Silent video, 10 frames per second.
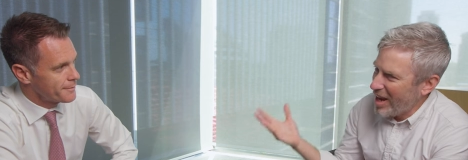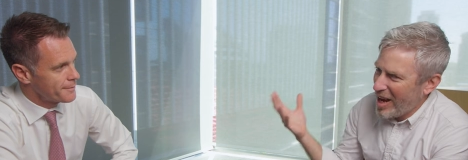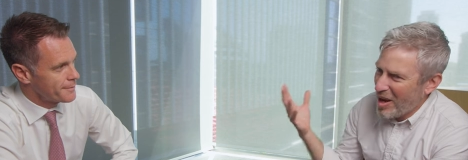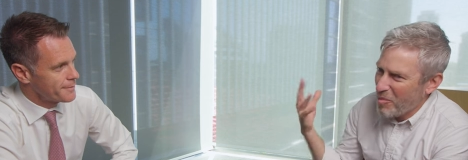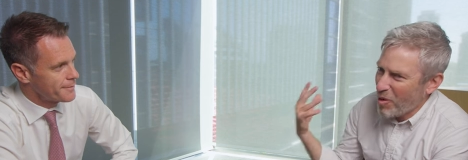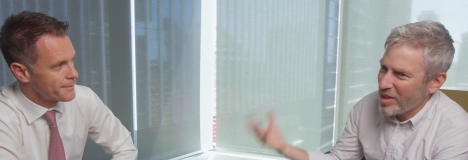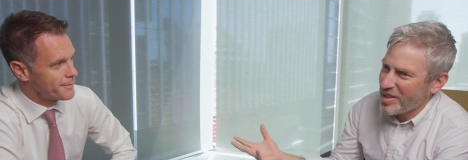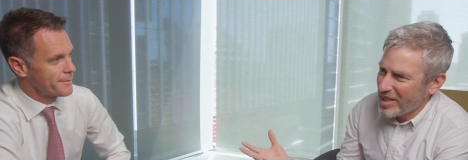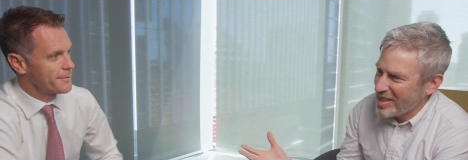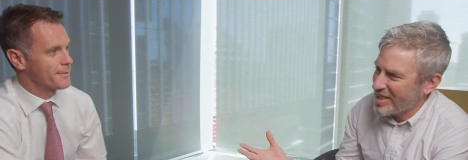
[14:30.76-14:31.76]
Speaker 1: Uh,
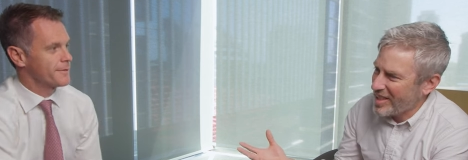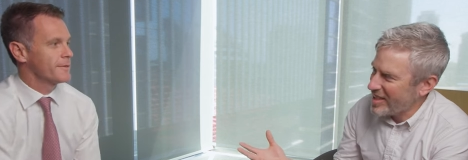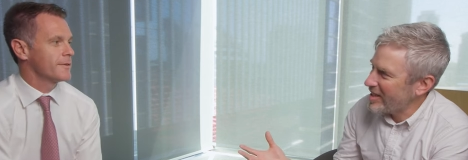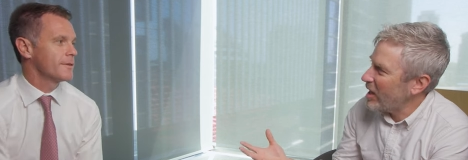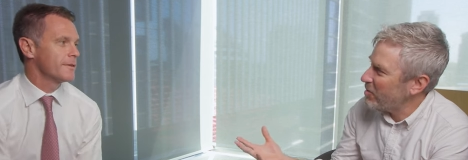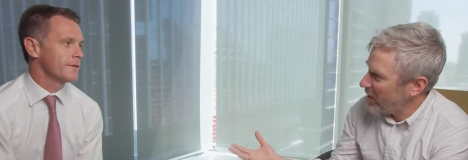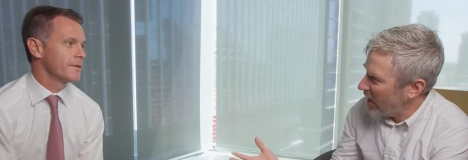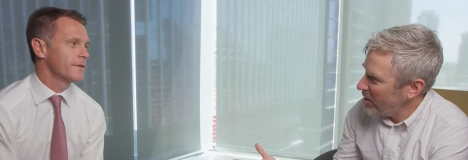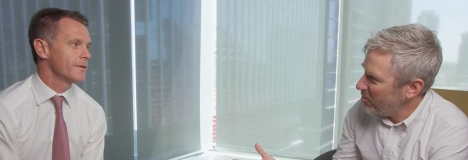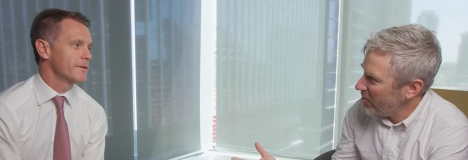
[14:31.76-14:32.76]
politics is a tough
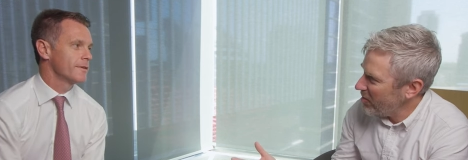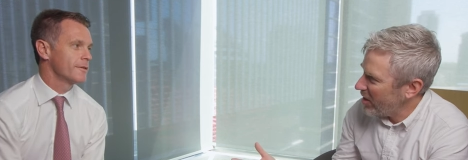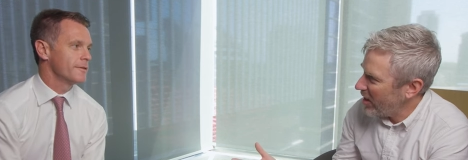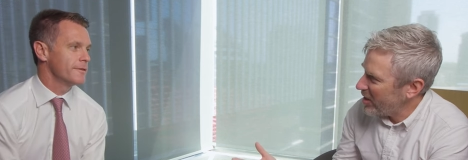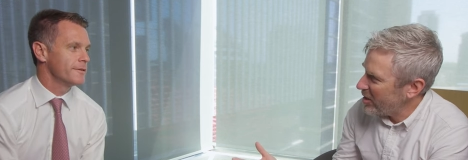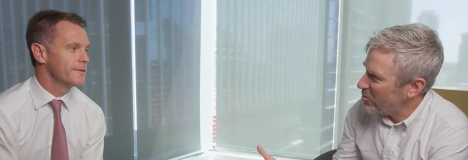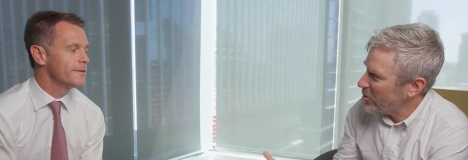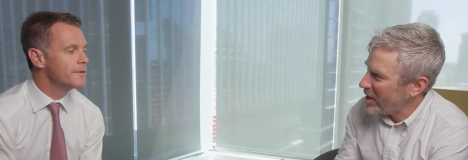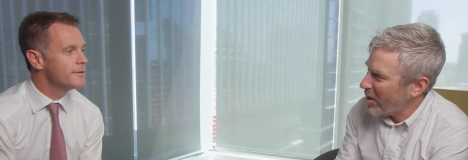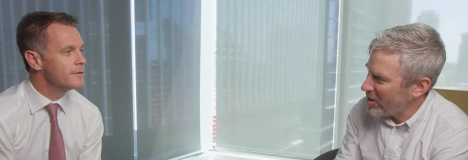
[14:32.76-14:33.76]
game. Uh, you,
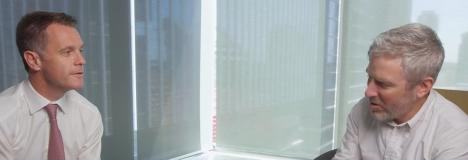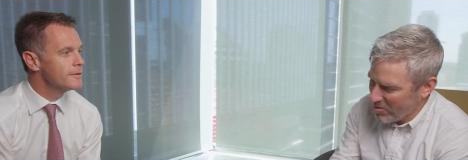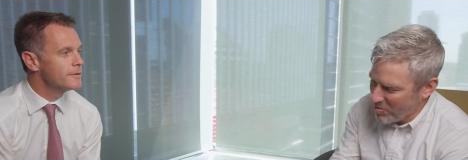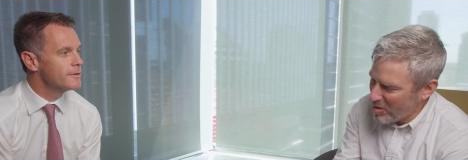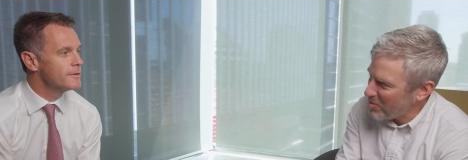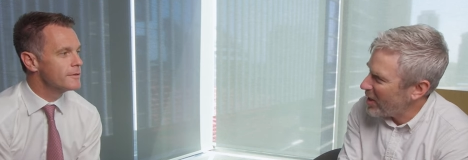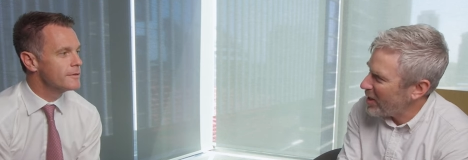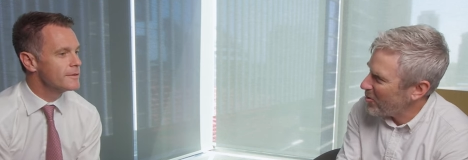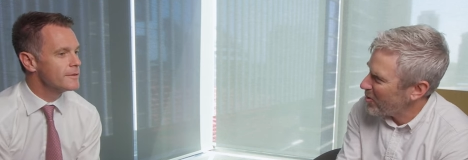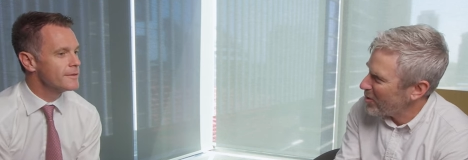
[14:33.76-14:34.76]
wouldn't go into it for the
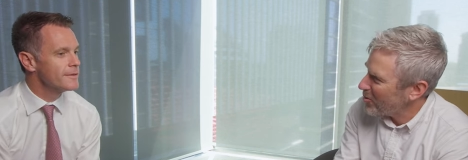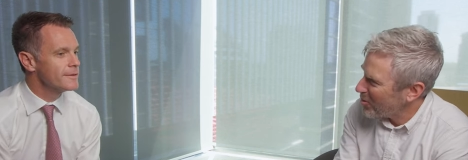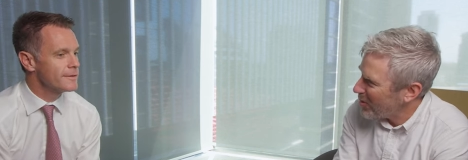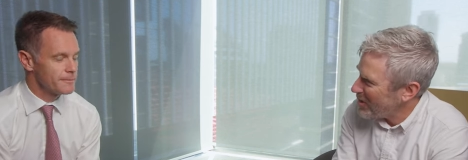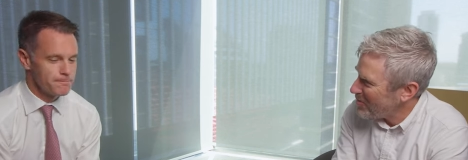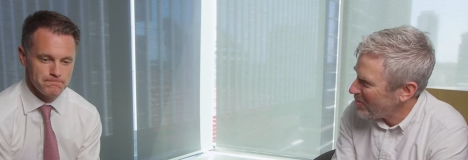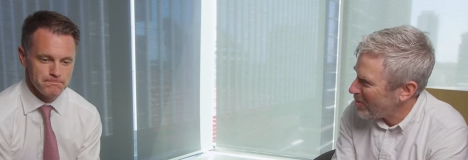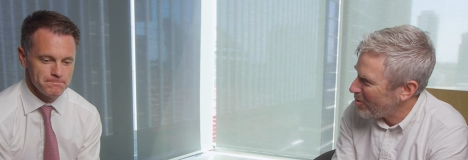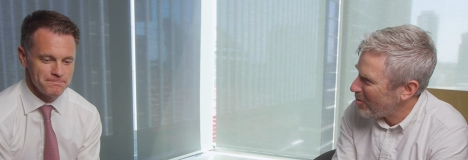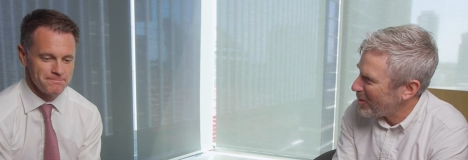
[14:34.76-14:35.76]
money or the glory,
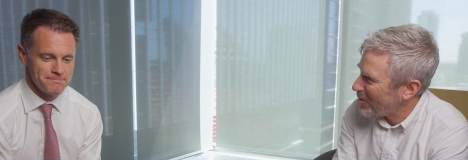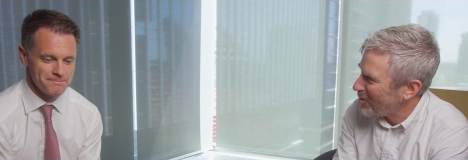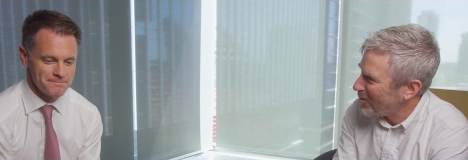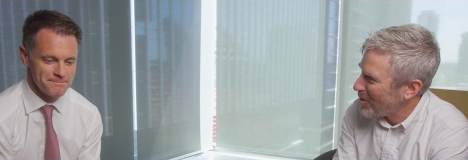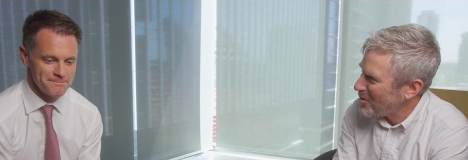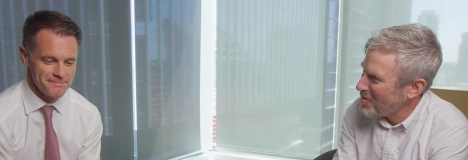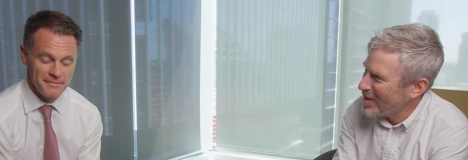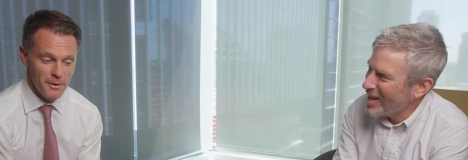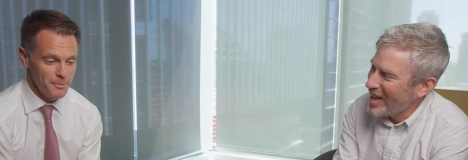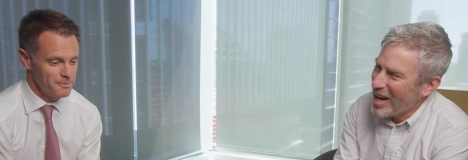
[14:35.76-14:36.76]
probably not, right?
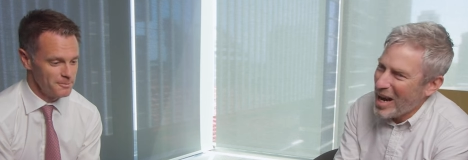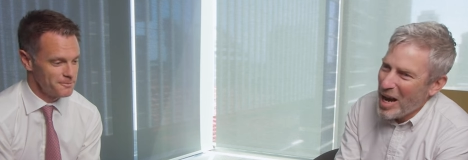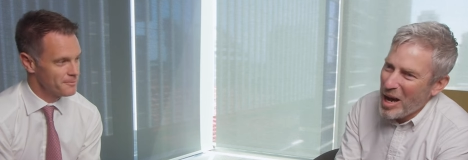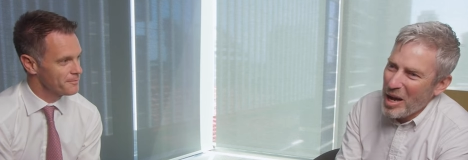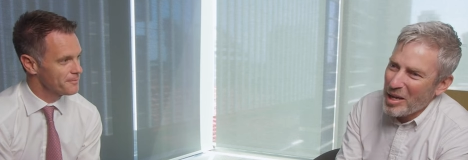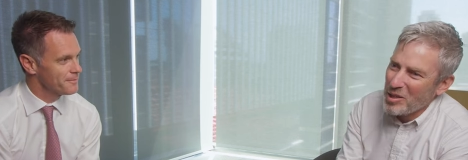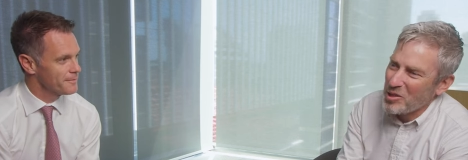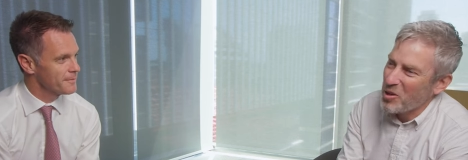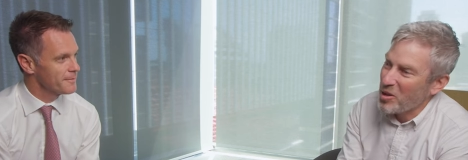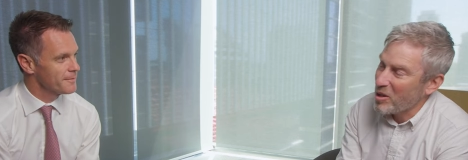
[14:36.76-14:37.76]
No. Uh, and you
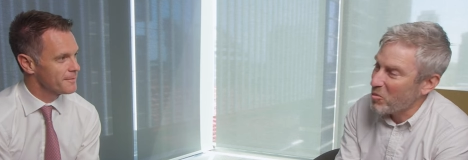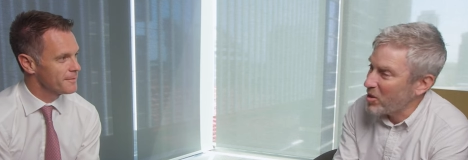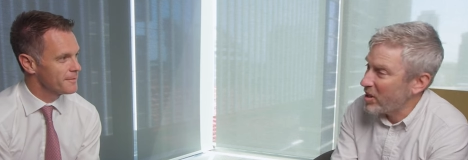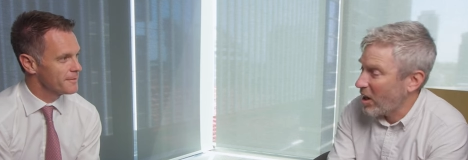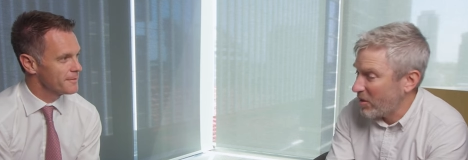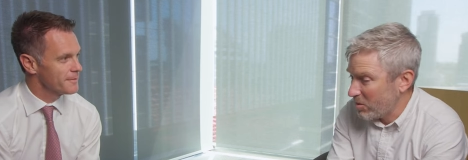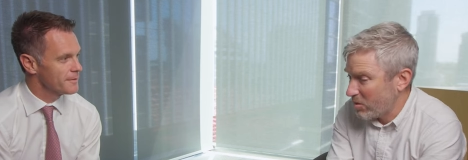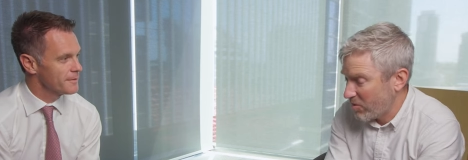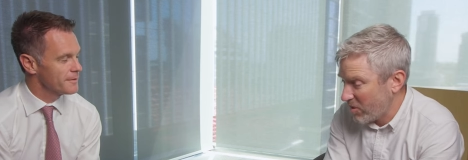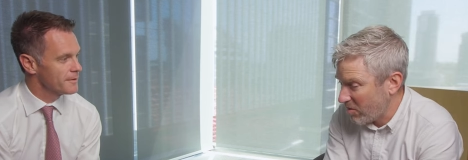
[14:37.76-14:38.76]
certainly wouldn't go
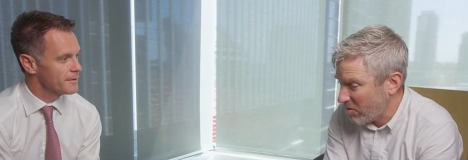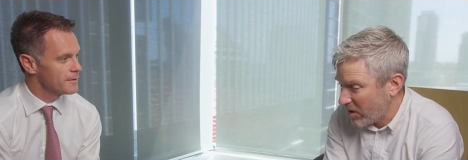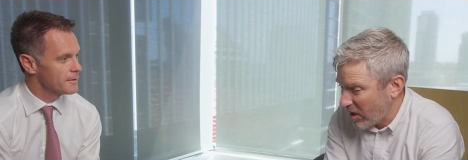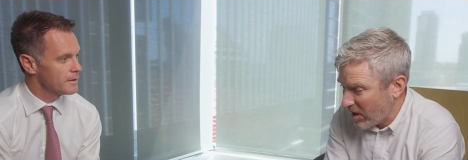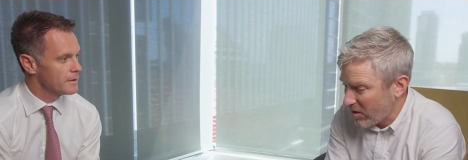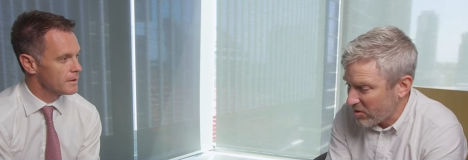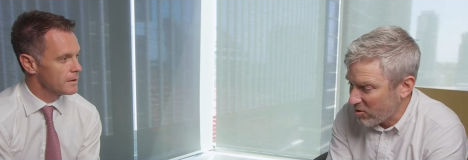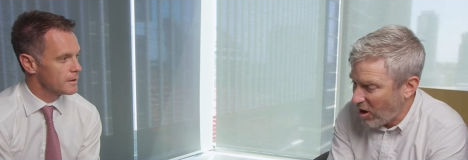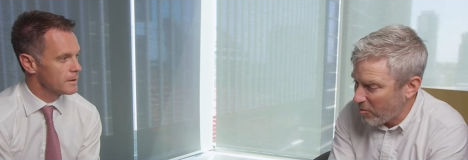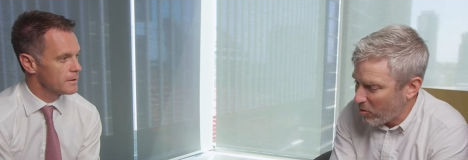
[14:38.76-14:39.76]
into it for uh, the
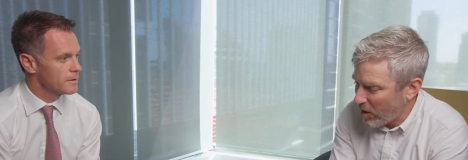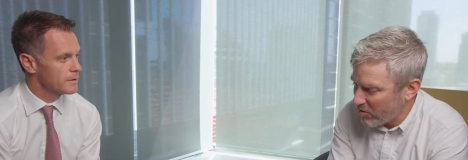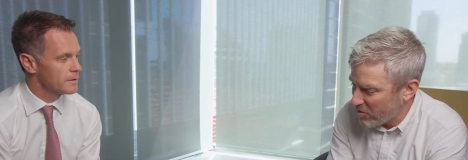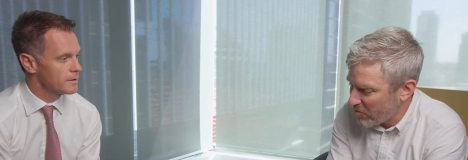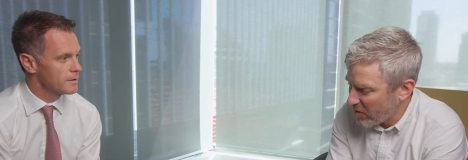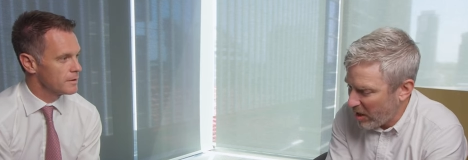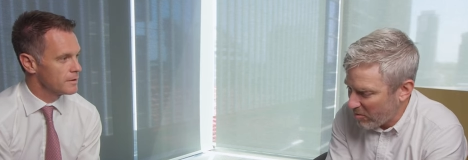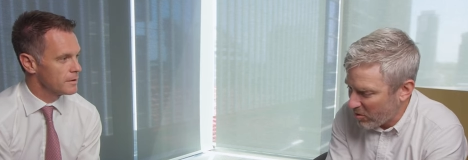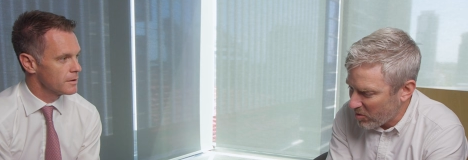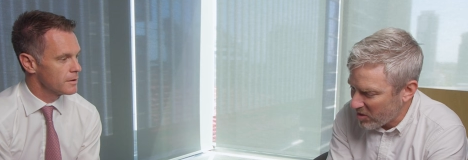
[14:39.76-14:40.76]
time away from
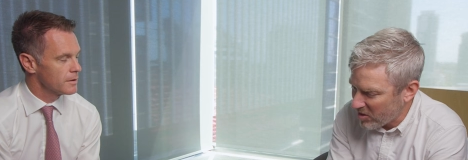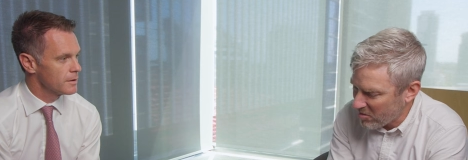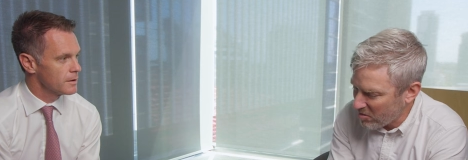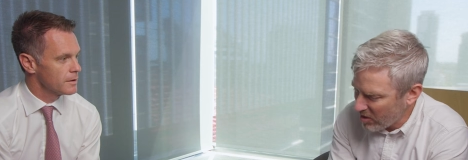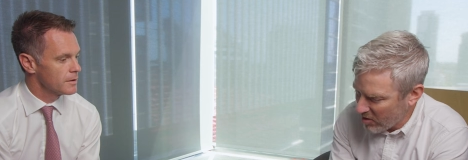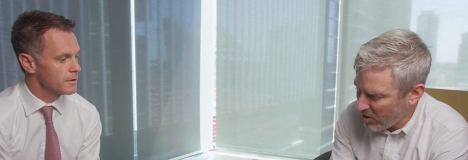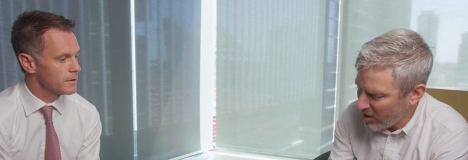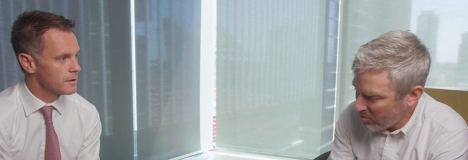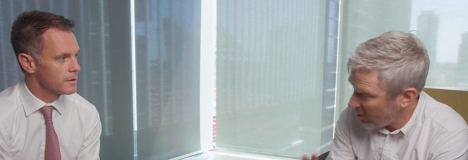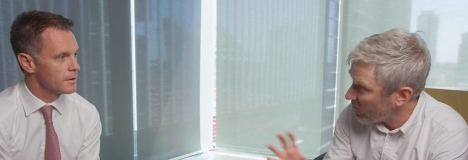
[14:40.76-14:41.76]
family, which is
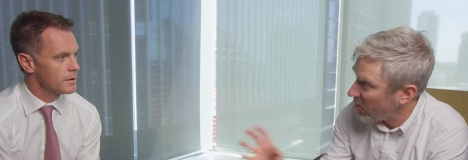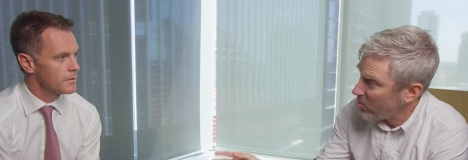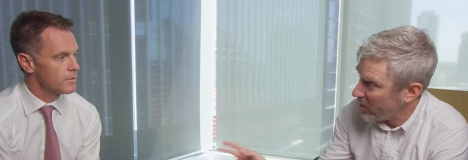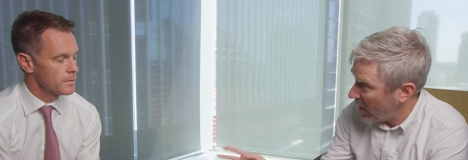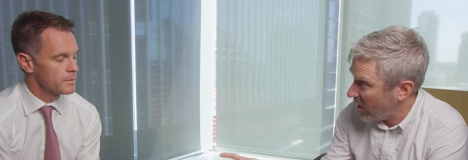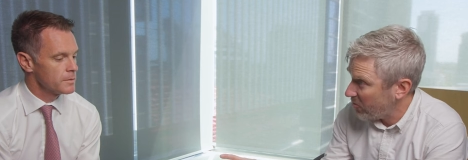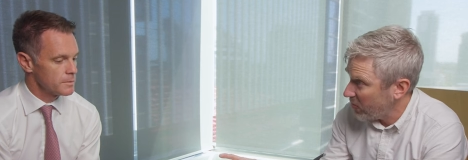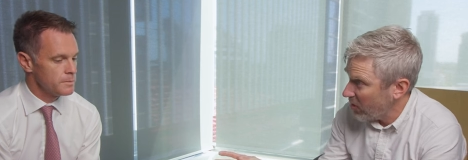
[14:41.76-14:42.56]
can be incredibly hard,